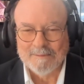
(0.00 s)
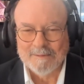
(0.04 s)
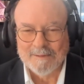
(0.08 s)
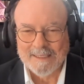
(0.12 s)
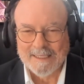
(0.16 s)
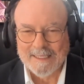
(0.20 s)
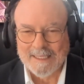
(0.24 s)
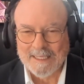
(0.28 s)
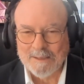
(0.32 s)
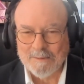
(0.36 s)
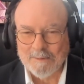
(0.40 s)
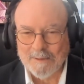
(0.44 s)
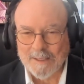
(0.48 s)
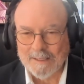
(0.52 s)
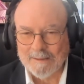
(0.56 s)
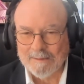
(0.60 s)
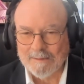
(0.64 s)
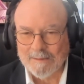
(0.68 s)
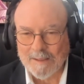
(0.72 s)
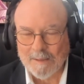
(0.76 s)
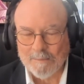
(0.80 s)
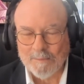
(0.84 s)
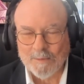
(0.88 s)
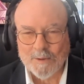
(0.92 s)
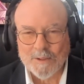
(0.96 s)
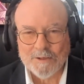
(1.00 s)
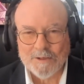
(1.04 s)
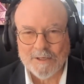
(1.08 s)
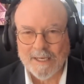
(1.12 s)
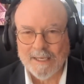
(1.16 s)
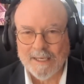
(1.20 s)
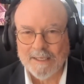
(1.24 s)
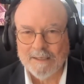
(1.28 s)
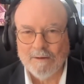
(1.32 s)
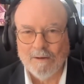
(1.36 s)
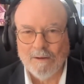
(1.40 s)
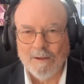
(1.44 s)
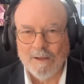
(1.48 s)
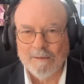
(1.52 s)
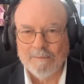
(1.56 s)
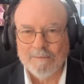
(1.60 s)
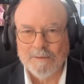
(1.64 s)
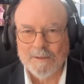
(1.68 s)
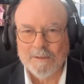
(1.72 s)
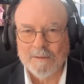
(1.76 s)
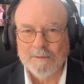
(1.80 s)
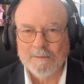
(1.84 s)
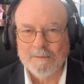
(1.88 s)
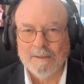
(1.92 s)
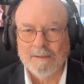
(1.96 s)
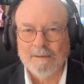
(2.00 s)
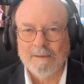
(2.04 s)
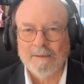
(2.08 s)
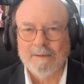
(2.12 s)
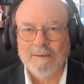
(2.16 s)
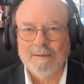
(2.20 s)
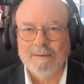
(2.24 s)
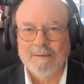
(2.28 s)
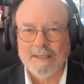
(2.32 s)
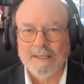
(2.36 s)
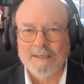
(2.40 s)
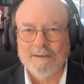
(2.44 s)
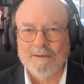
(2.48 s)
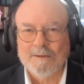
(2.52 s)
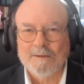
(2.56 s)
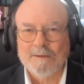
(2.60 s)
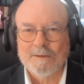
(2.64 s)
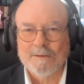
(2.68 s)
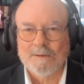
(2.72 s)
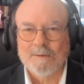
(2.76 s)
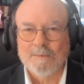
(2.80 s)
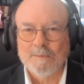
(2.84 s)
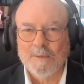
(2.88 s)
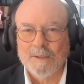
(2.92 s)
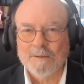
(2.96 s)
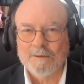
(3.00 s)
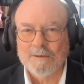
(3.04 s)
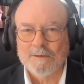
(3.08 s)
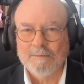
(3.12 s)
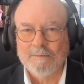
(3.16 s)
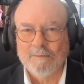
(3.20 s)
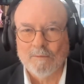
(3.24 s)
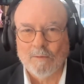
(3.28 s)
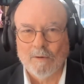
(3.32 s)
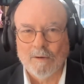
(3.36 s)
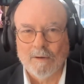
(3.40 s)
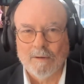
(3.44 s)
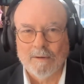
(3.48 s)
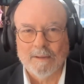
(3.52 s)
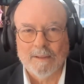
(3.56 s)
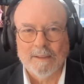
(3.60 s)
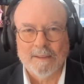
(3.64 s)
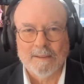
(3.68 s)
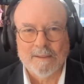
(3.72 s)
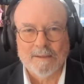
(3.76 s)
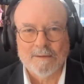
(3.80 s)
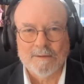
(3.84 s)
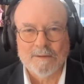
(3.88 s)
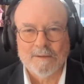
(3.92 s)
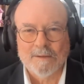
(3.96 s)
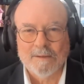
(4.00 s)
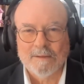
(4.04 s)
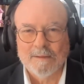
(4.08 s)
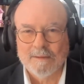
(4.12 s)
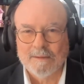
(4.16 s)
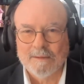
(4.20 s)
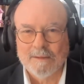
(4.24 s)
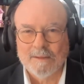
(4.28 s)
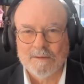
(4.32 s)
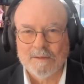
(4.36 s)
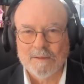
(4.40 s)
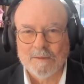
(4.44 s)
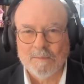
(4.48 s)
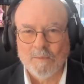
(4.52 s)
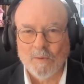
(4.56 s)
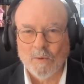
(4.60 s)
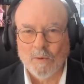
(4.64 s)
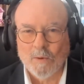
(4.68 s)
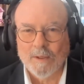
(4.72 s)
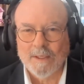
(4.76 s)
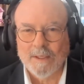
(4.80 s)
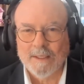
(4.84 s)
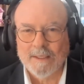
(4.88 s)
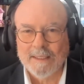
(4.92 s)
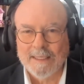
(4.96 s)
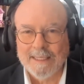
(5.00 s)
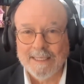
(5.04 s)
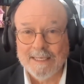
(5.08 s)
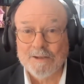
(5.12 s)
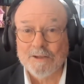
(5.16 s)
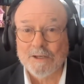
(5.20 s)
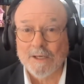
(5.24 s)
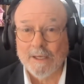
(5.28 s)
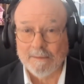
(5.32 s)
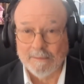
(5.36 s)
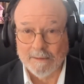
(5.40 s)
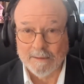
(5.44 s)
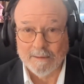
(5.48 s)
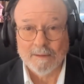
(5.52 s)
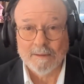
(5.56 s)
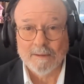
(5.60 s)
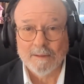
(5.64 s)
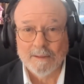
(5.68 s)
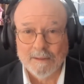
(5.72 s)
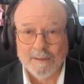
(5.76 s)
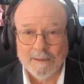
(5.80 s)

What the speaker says: Anyway, appreciate all of you. Thank you so much for supporting each other